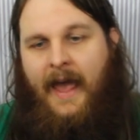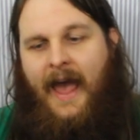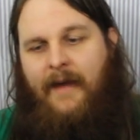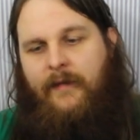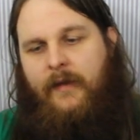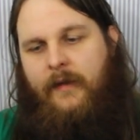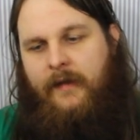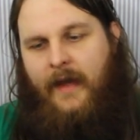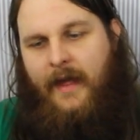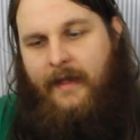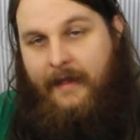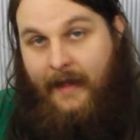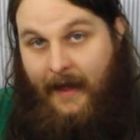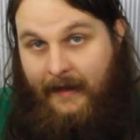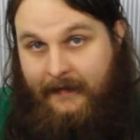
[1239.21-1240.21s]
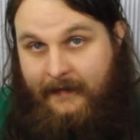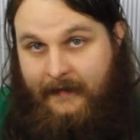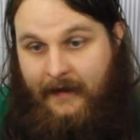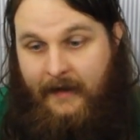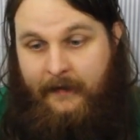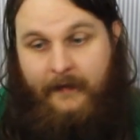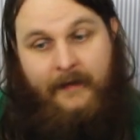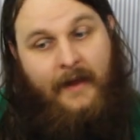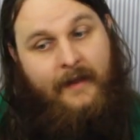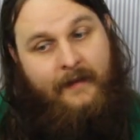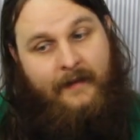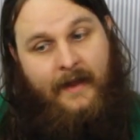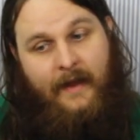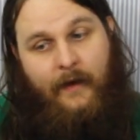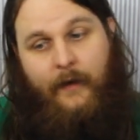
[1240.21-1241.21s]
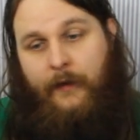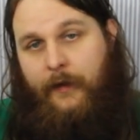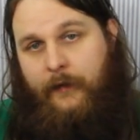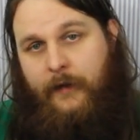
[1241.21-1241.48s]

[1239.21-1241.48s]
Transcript: Having said that, as it says there on